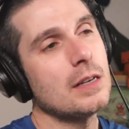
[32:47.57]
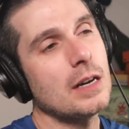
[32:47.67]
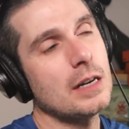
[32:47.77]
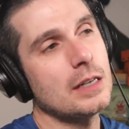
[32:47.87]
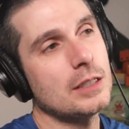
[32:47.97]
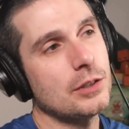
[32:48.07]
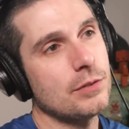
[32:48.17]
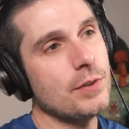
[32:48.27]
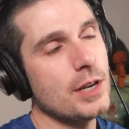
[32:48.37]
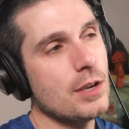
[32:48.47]
on your
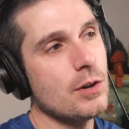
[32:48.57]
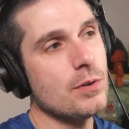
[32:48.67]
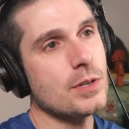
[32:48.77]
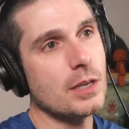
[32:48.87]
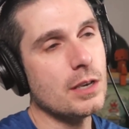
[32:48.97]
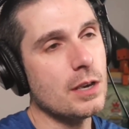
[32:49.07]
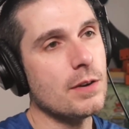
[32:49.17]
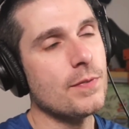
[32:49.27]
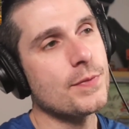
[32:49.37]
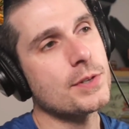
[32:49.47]
videos and
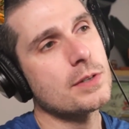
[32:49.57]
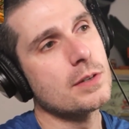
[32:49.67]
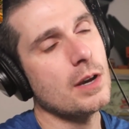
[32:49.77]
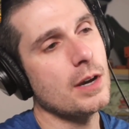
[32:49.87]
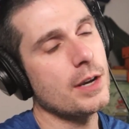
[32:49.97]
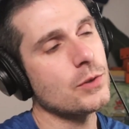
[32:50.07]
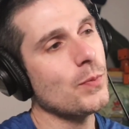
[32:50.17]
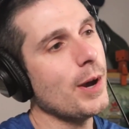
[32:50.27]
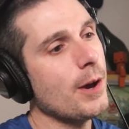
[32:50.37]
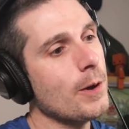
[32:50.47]
GIFs as
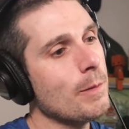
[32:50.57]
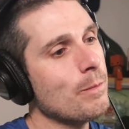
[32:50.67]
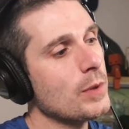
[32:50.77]
well.